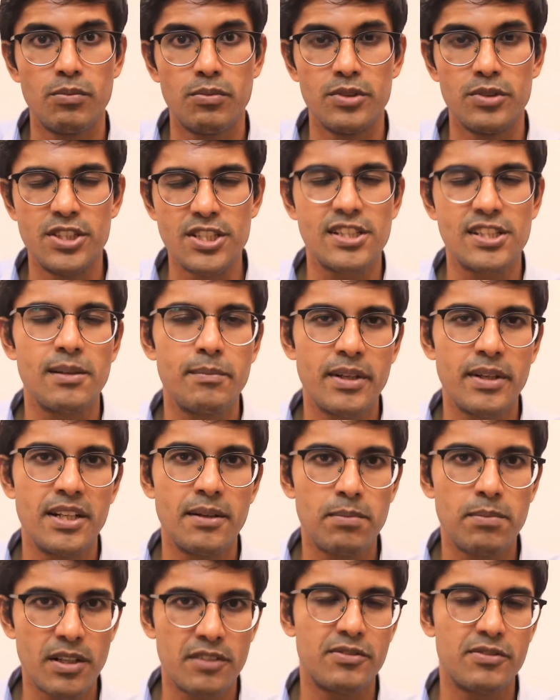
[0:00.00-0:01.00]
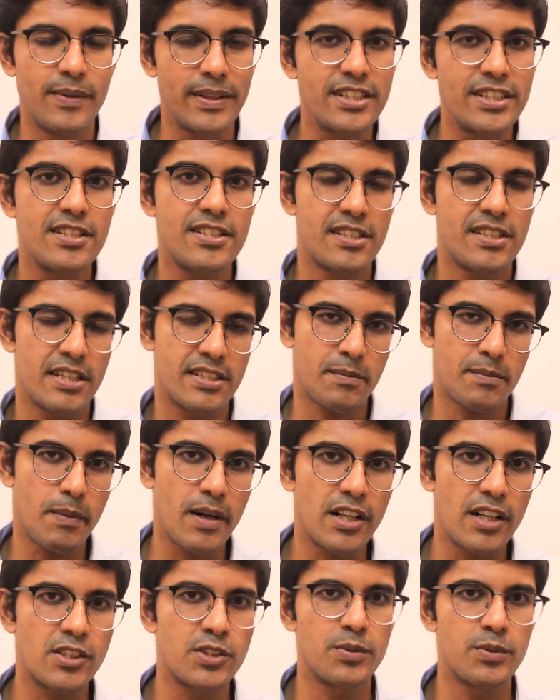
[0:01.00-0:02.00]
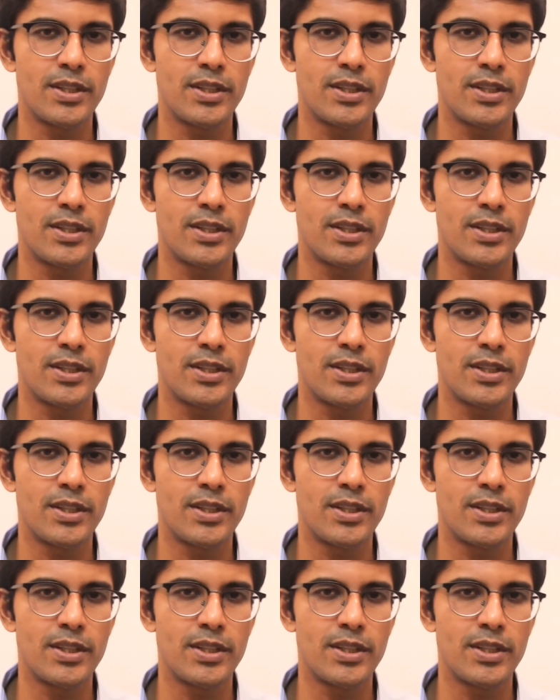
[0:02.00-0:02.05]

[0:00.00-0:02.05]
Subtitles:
digital media platform agency as a partner